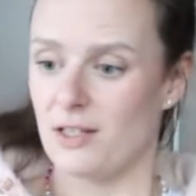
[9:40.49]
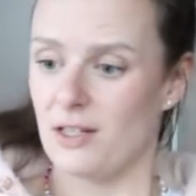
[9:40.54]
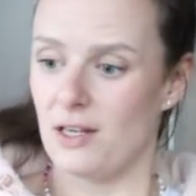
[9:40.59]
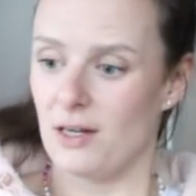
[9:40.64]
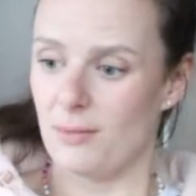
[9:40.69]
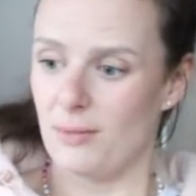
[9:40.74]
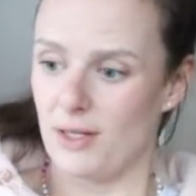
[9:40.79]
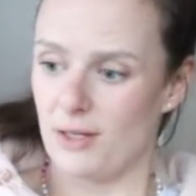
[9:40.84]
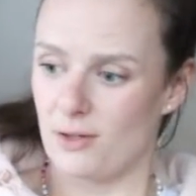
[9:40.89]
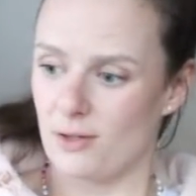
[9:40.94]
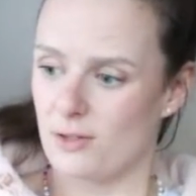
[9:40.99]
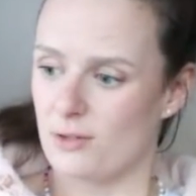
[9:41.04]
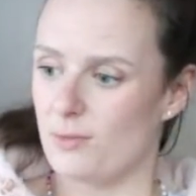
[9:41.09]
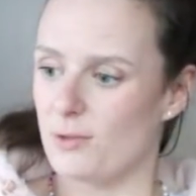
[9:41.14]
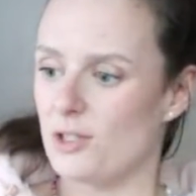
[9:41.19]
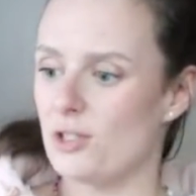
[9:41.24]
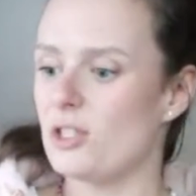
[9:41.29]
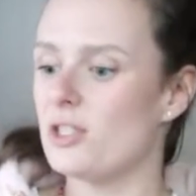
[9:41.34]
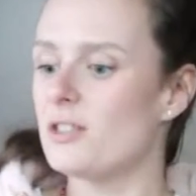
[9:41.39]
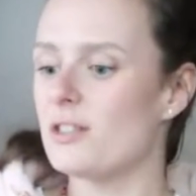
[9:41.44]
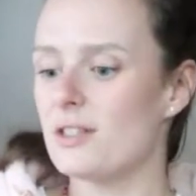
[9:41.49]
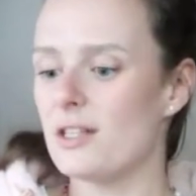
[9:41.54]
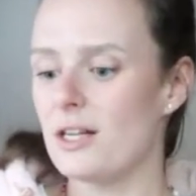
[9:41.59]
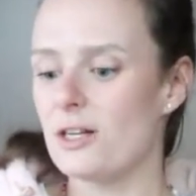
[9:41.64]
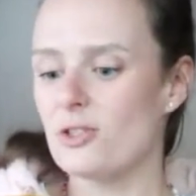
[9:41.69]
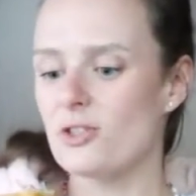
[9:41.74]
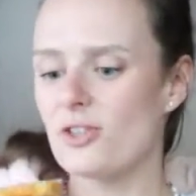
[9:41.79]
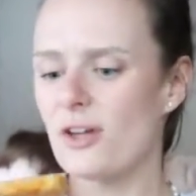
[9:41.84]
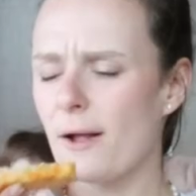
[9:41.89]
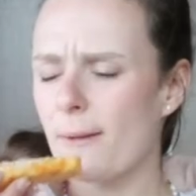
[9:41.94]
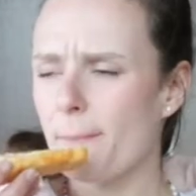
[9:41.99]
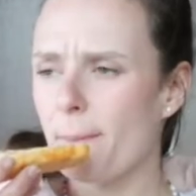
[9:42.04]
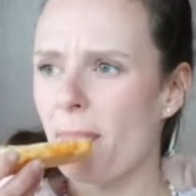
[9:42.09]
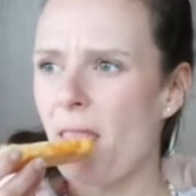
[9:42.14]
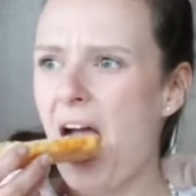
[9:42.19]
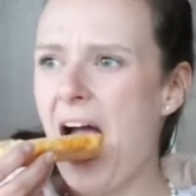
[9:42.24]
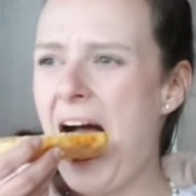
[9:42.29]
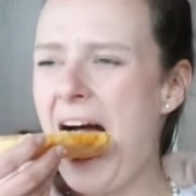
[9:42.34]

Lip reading: yummy crispy cheese on the outside.